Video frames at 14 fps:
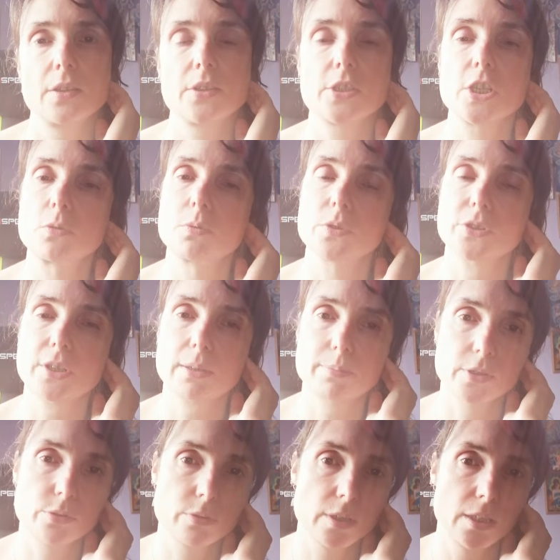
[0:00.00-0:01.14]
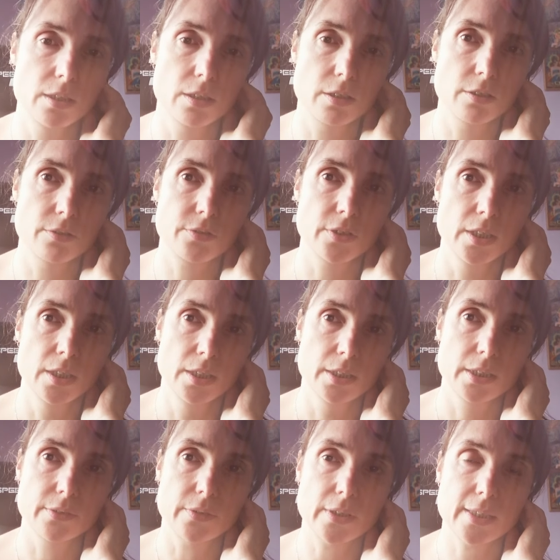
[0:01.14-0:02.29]
This is what's happened to a lot of
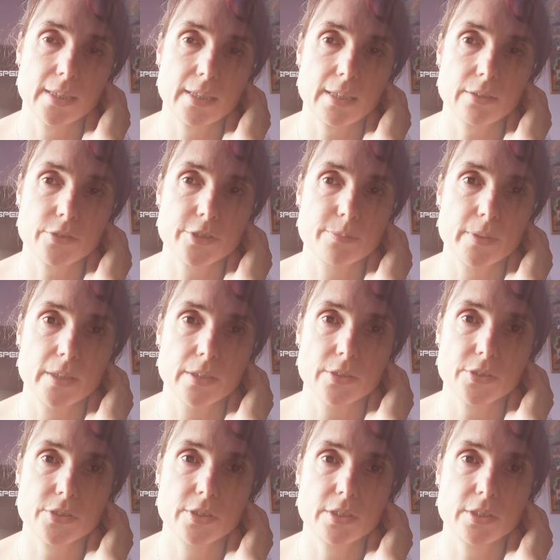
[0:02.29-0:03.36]
divine counterparts,